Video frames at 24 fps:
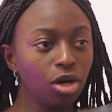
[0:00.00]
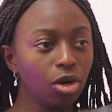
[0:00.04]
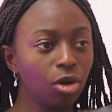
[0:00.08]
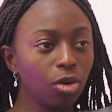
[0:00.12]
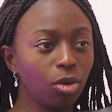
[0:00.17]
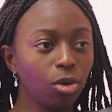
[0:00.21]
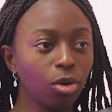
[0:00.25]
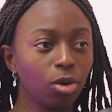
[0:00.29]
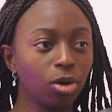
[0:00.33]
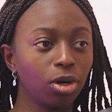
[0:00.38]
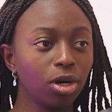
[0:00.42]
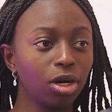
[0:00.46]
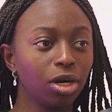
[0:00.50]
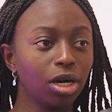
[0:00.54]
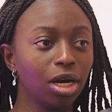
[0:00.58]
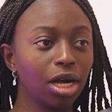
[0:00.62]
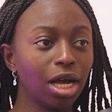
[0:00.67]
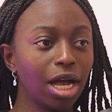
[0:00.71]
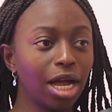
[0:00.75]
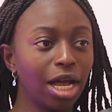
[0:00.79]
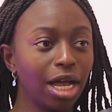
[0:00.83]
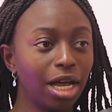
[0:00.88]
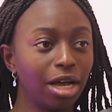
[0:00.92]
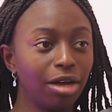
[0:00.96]
Or mm.
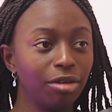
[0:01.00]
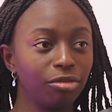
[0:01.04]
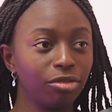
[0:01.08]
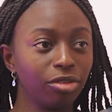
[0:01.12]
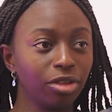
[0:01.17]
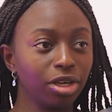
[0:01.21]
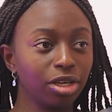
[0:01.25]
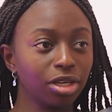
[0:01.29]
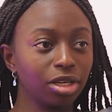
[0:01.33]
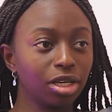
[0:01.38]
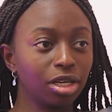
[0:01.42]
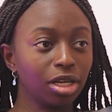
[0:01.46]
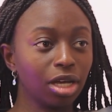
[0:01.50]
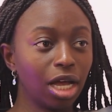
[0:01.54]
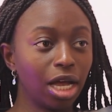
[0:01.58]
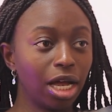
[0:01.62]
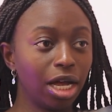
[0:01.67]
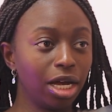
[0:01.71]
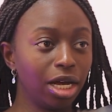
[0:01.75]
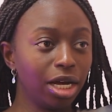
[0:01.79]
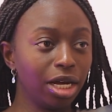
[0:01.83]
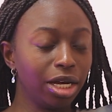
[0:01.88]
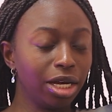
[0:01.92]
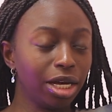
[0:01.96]
I have like,
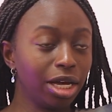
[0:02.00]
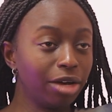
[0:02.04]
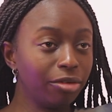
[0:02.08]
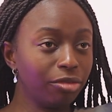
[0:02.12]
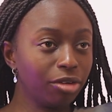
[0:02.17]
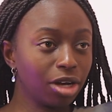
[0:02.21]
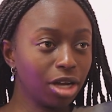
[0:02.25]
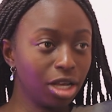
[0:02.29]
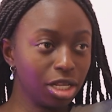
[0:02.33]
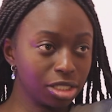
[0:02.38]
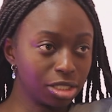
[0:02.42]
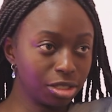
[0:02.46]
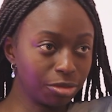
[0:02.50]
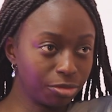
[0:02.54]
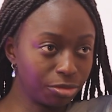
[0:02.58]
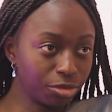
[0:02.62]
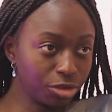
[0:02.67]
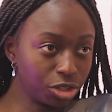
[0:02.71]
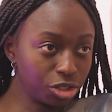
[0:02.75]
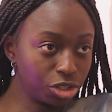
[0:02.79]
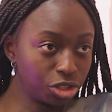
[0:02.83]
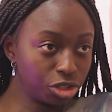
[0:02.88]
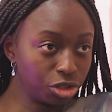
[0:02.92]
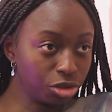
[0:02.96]
I have a concept for
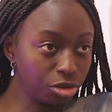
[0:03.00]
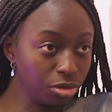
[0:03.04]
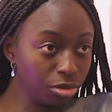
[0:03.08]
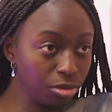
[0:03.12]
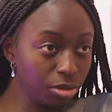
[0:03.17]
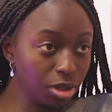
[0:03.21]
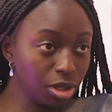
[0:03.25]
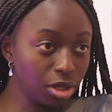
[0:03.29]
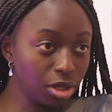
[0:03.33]
a shoot.